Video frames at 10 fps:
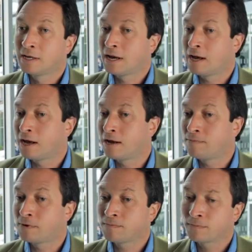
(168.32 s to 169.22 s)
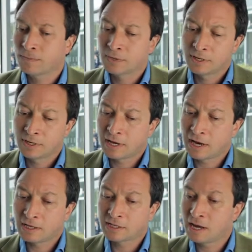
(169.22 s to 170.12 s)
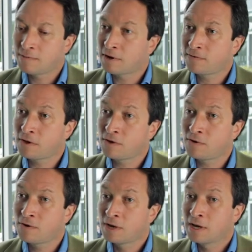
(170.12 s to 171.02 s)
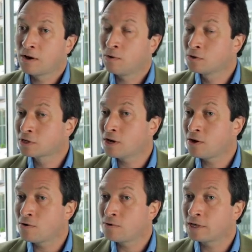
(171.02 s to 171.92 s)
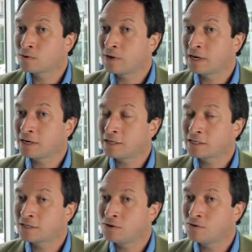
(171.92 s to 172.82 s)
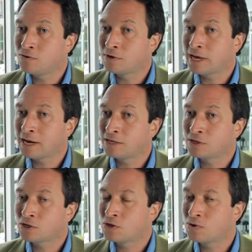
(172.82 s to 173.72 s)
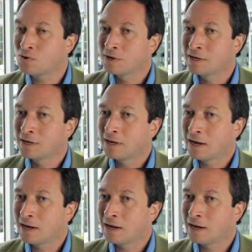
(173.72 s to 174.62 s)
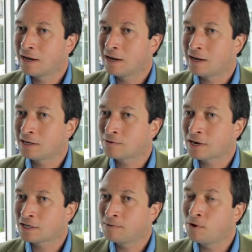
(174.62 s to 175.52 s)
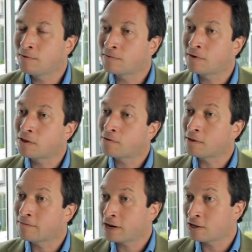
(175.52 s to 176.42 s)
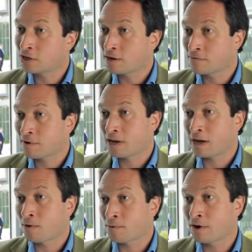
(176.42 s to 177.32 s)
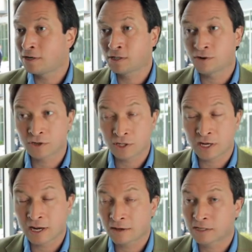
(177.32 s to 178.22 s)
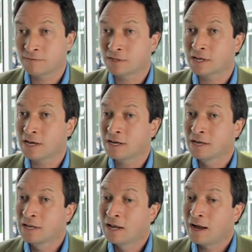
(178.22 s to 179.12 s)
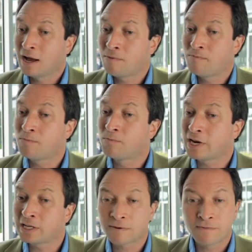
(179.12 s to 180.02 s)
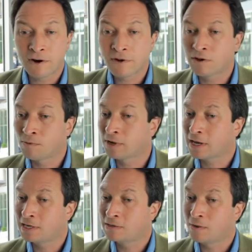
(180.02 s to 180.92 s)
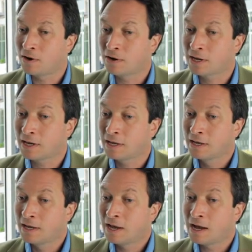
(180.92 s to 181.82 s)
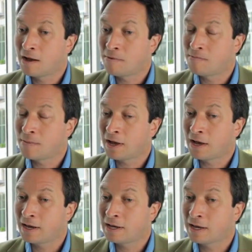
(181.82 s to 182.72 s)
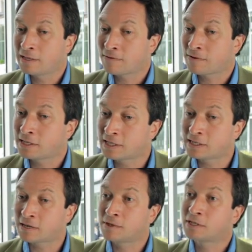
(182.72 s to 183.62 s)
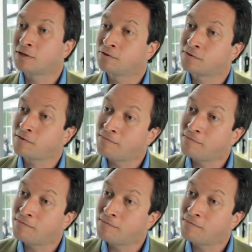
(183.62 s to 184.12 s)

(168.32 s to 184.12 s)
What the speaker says: to name but a few. Also, there's a willingness to get into to actually moving further up the value chain for operators, not just connectivity. But it's a very complicated market. I definitely see some of the skills for